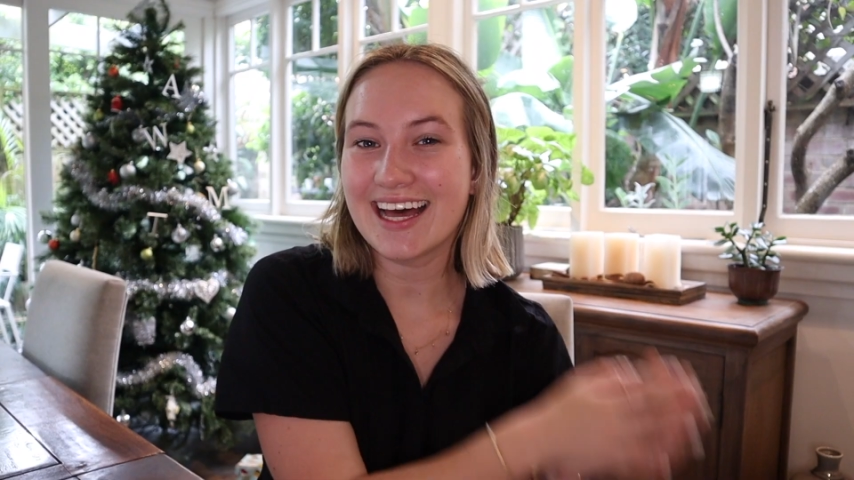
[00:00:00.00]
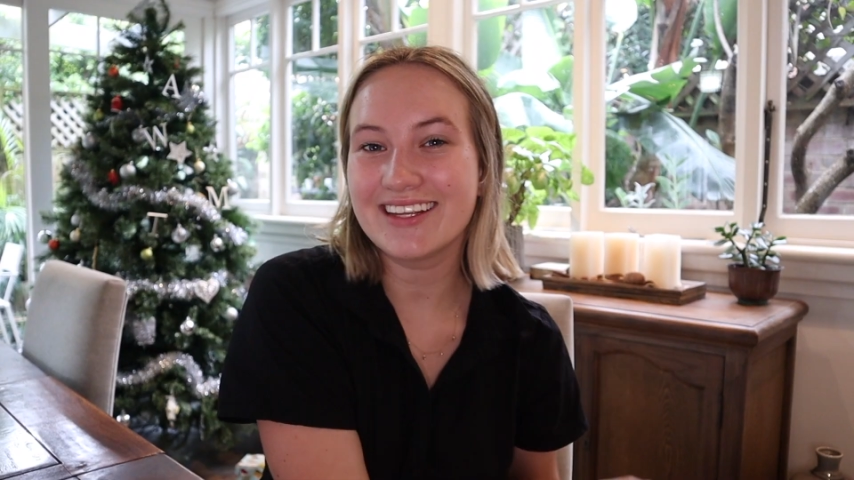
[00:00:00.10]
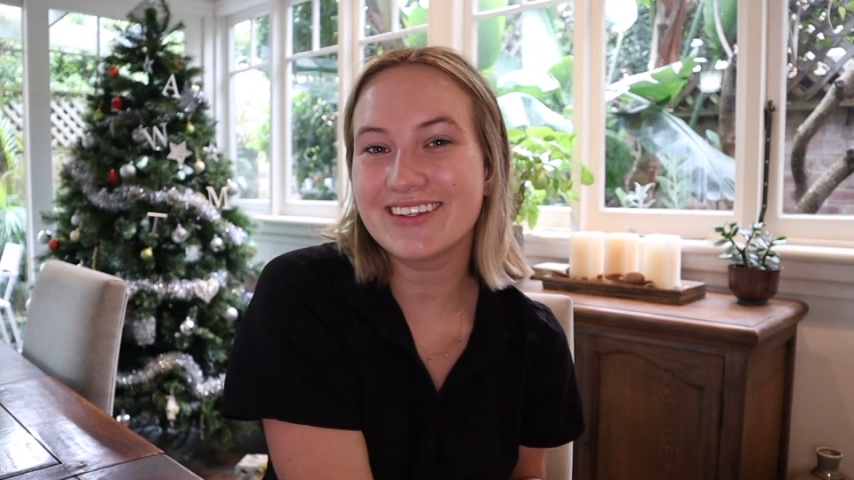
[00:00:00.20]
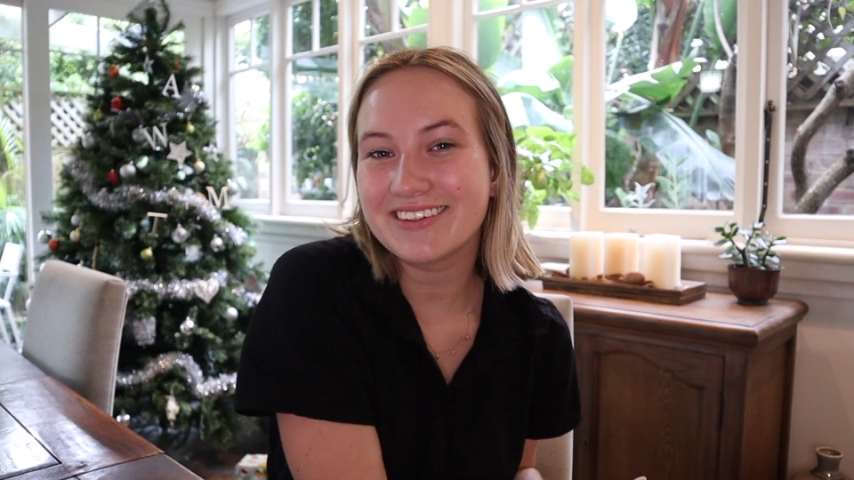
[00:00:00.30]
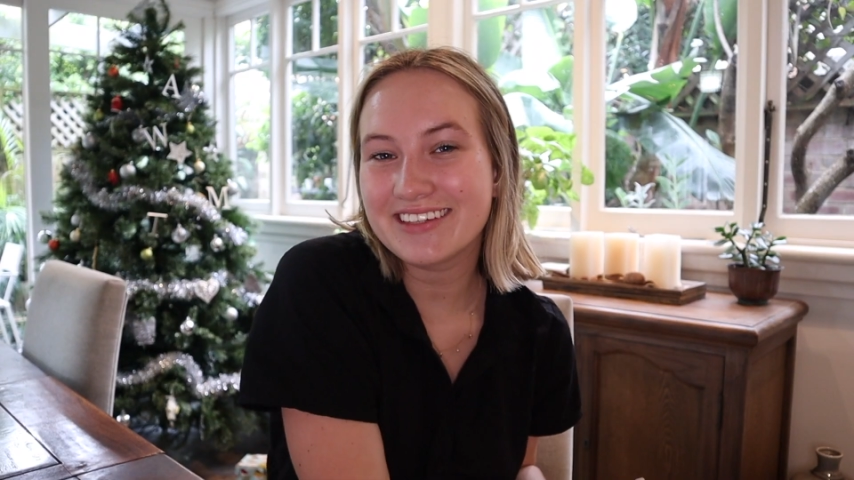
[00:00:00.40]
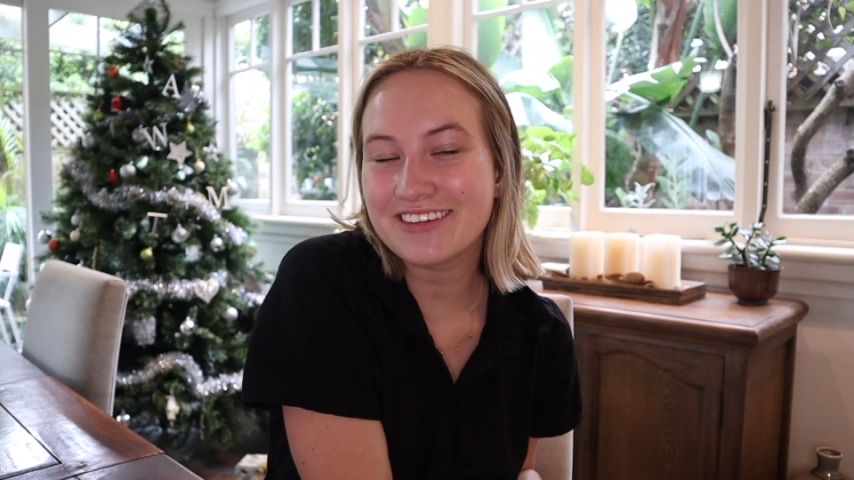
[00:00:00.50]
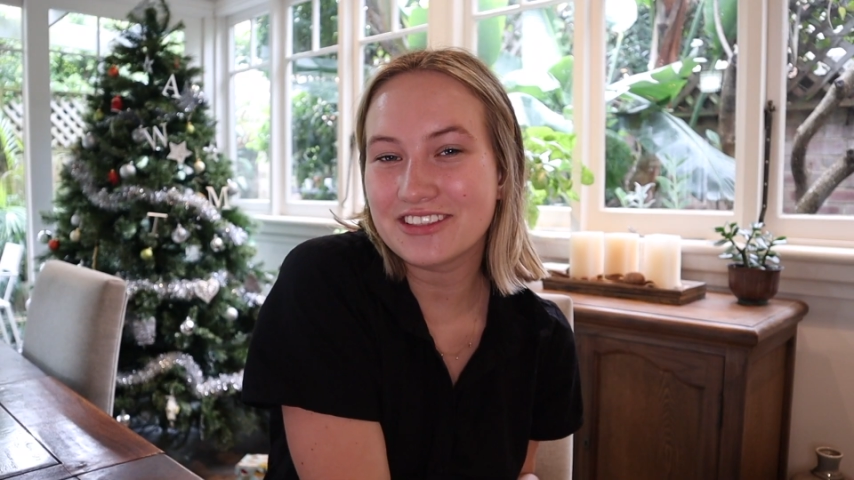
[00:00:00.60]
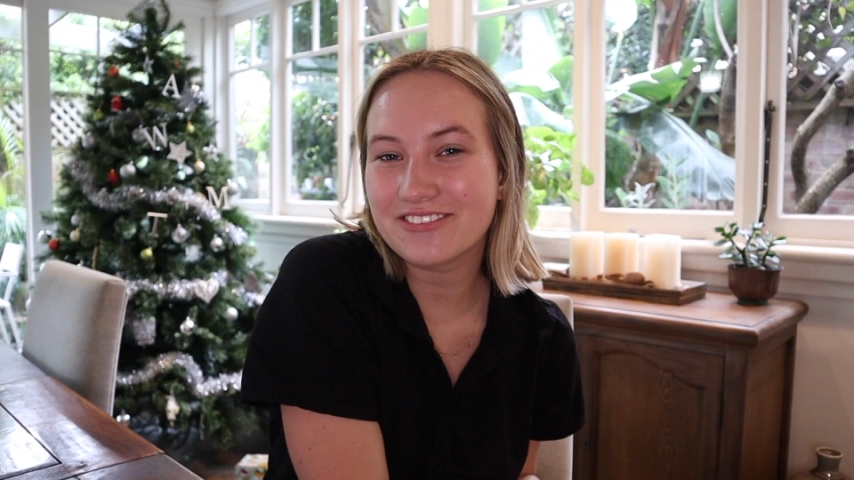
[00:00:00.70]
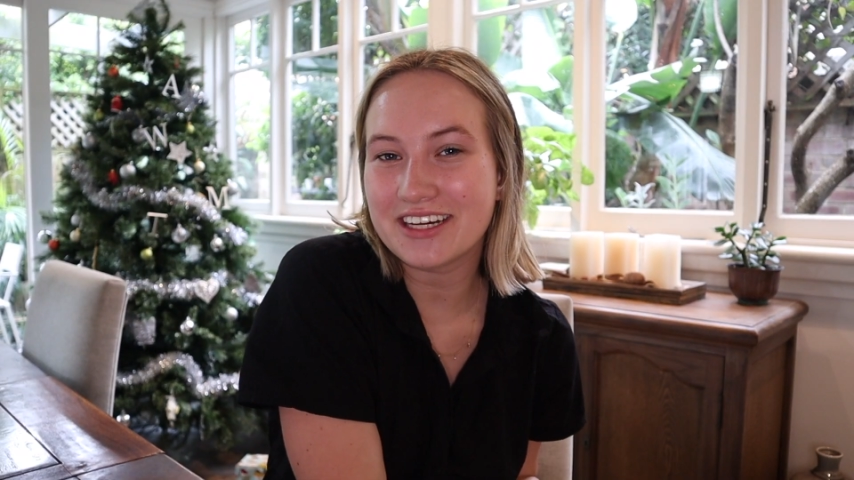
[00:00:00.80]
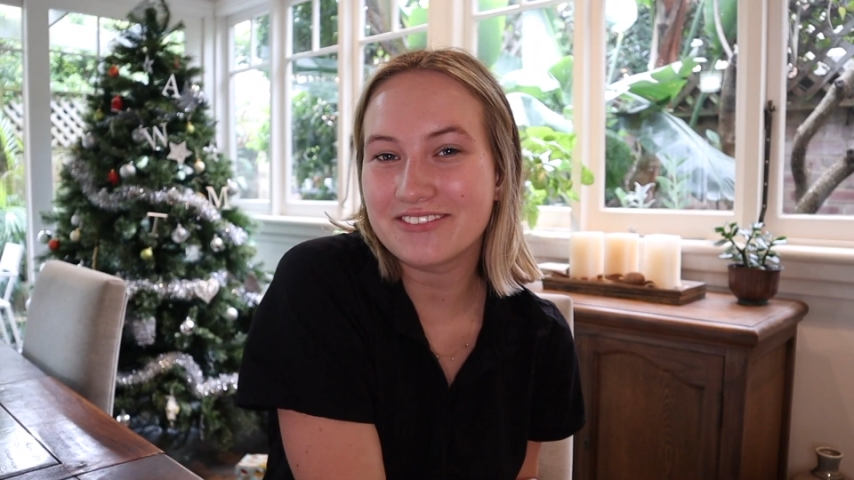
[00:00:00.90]
Hello
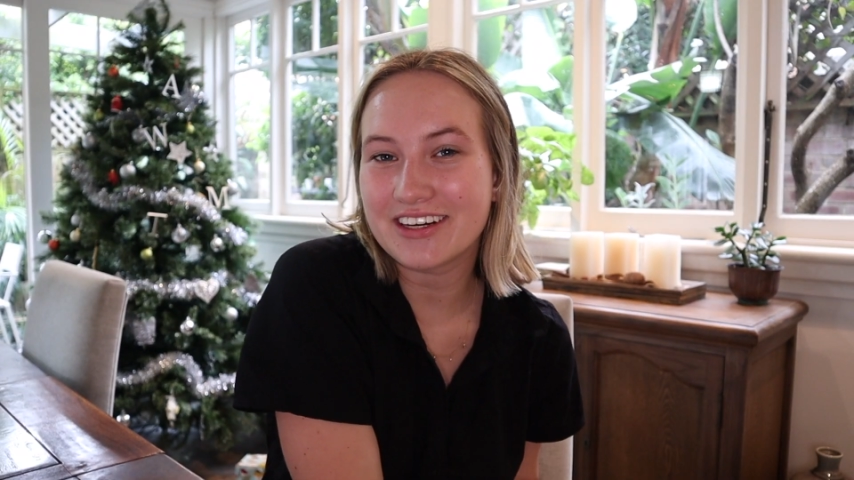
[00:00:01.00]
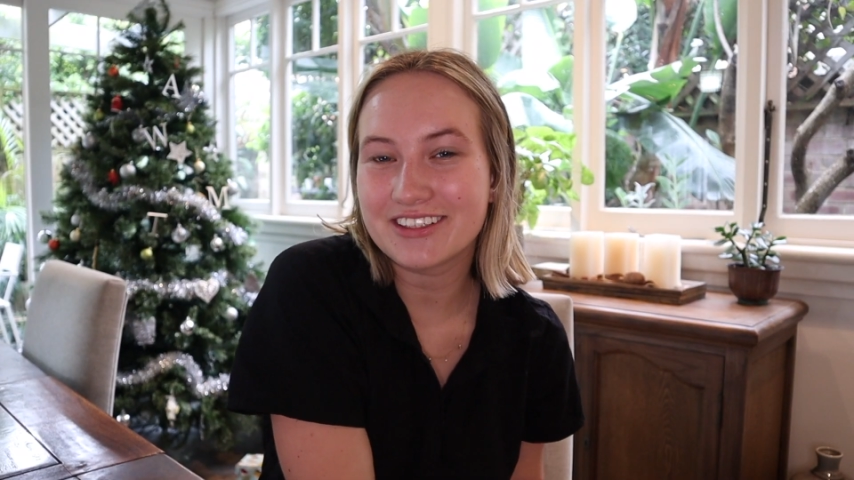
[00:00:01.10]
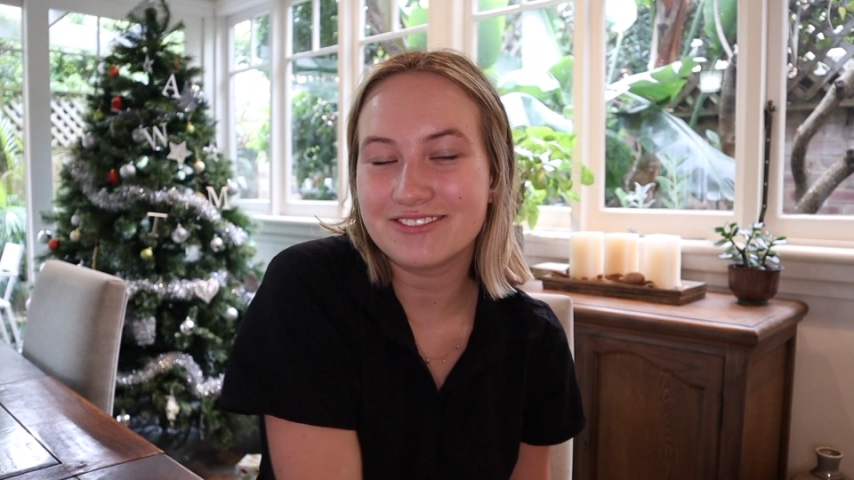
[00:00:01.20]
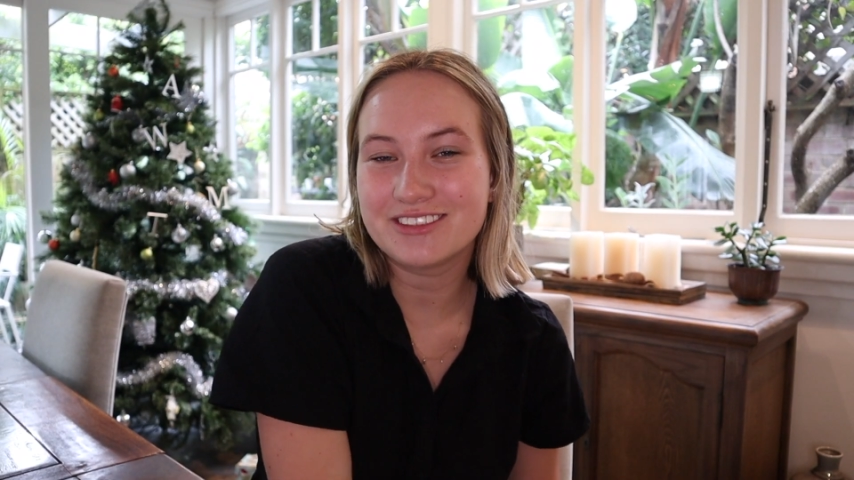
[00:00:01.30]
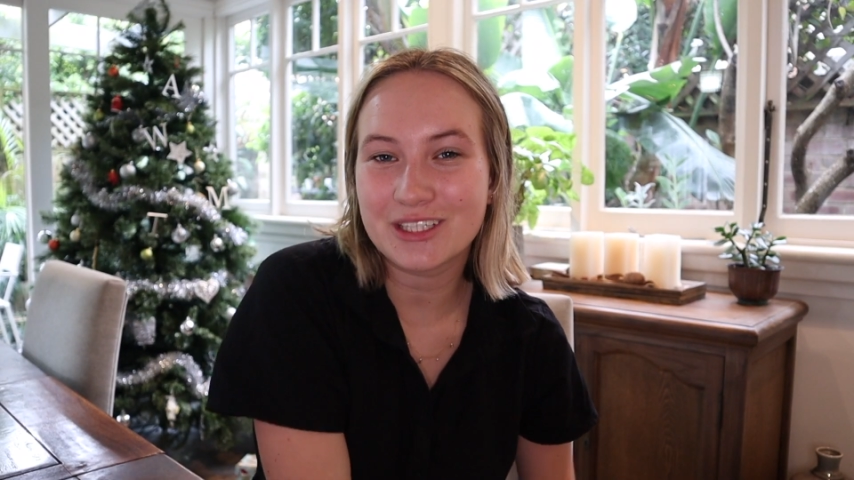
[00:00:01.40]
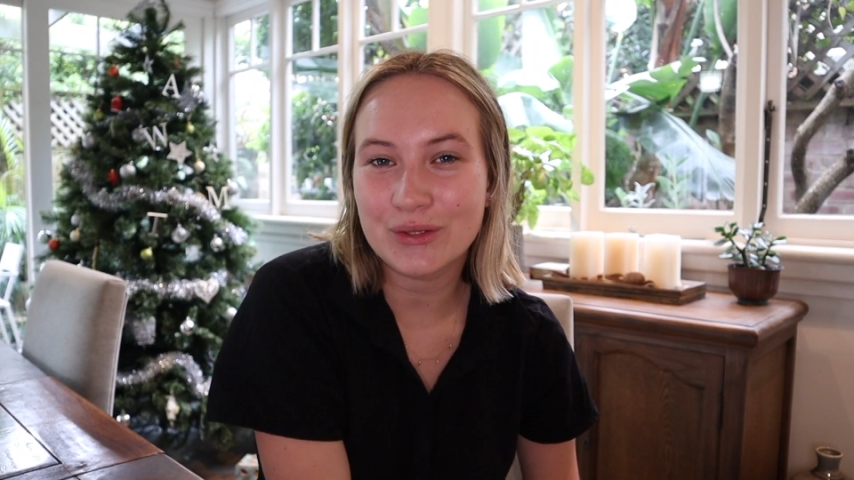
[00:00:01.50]
everyone, welcome